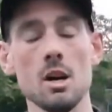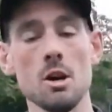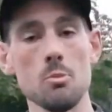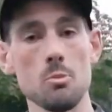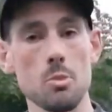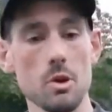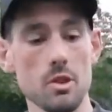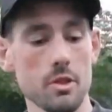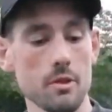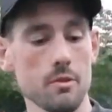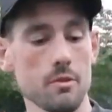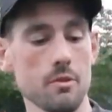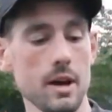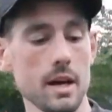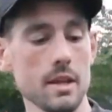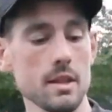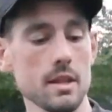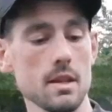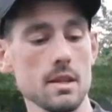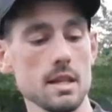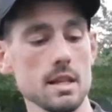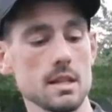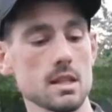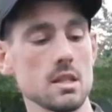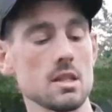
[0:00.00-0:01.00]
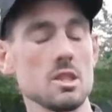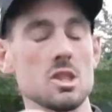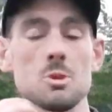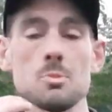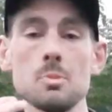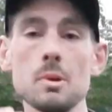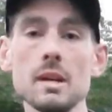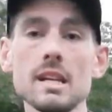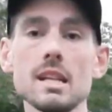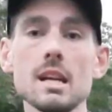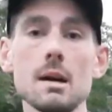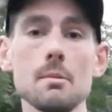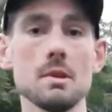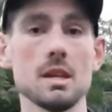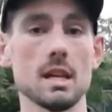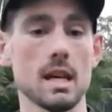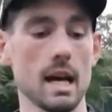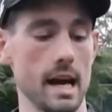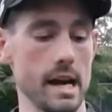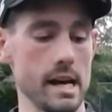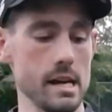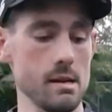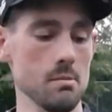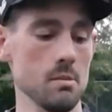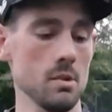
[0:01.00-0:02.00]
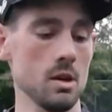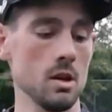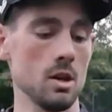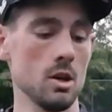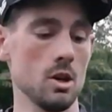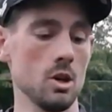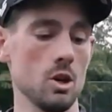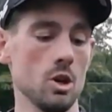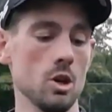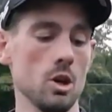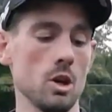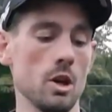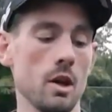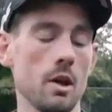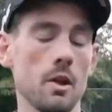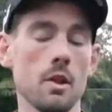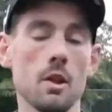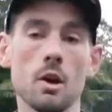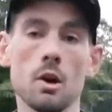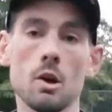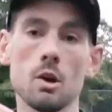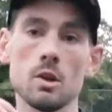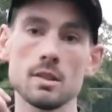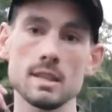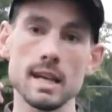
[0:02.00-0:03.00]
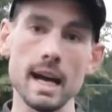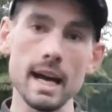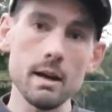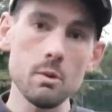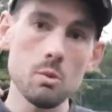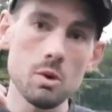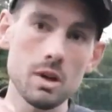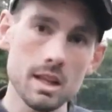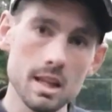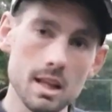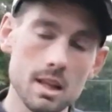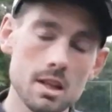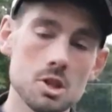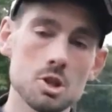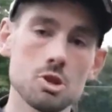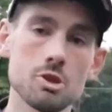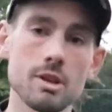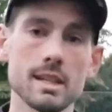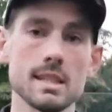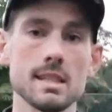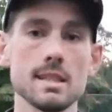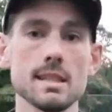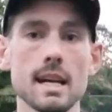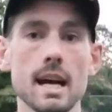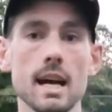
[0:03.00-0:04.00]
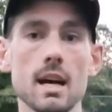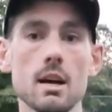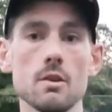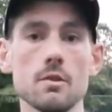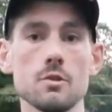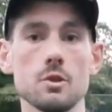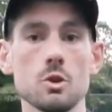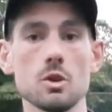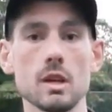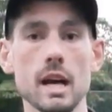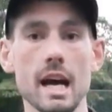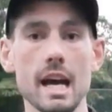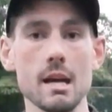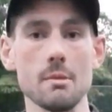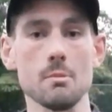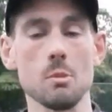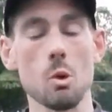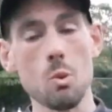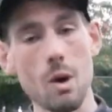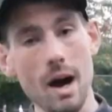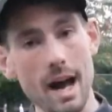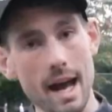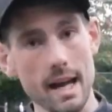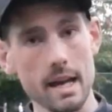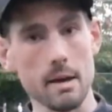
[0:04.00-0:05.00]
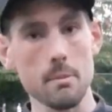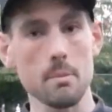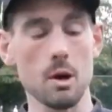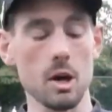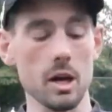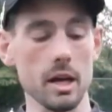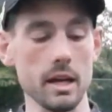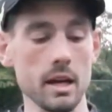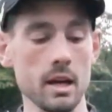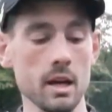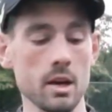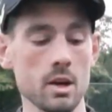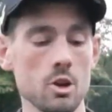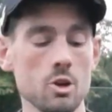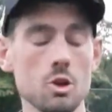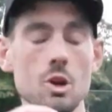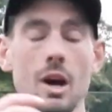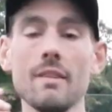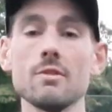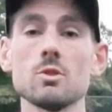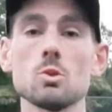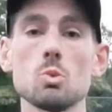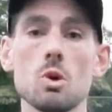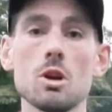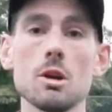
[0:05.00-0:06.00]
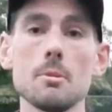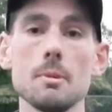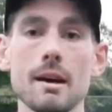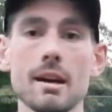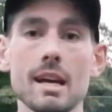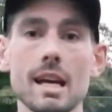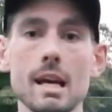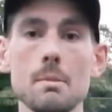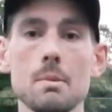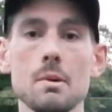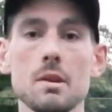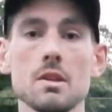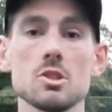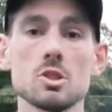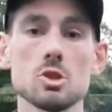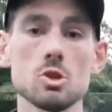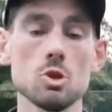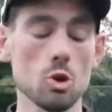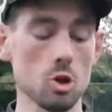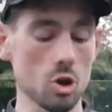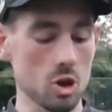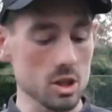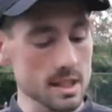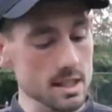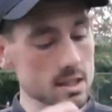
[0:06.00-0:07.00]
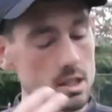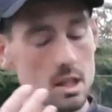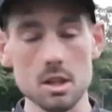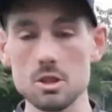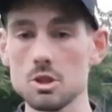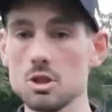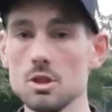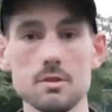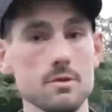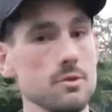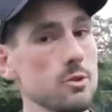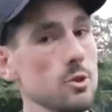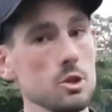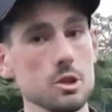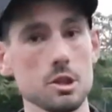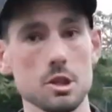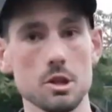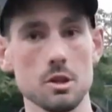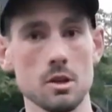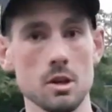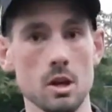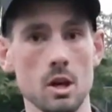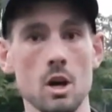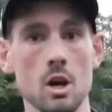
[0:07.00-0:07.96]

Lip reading: But the fact that this can speed up your game, take one of the other stresses out of your game away by not having to worry about keeping score, because it's going to do it for you.